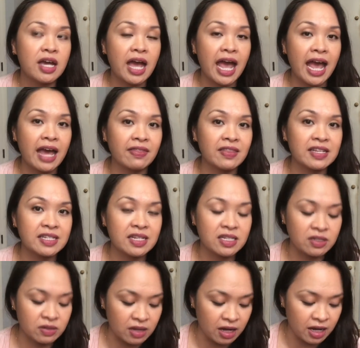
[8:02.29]
And this
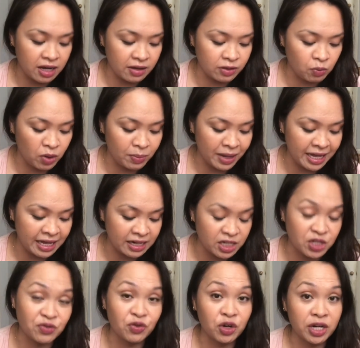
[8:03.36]
is the one by
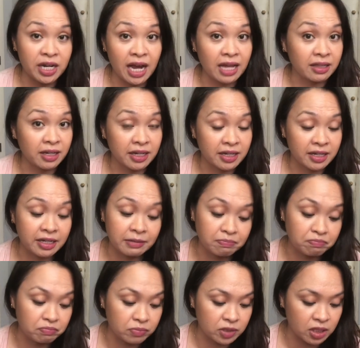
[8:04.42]
Innisfree. I like it.
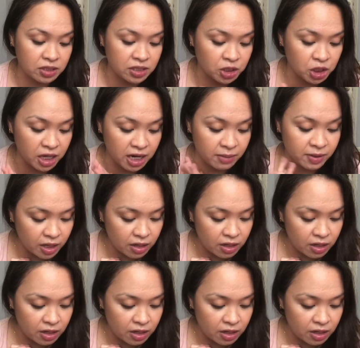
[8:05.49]
Does the job.